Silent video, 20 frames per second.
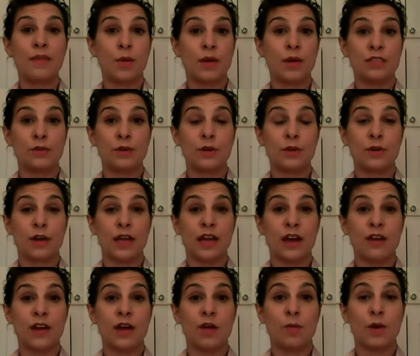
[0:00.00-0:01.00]
in the Western New York
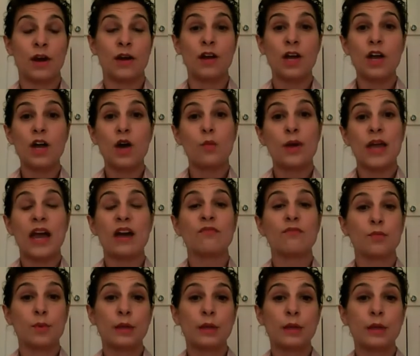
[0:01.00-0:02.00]
area, where we
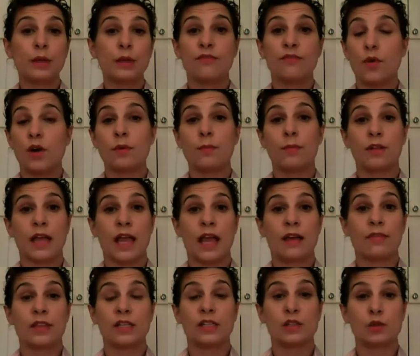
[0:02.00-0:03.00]
have really affordable
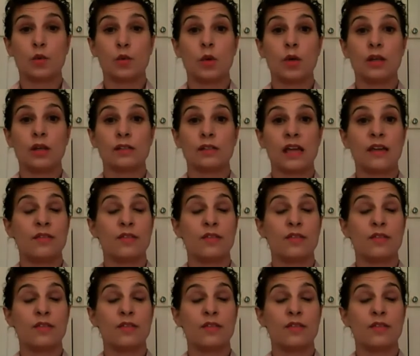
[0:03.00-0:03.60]
Catholic schools,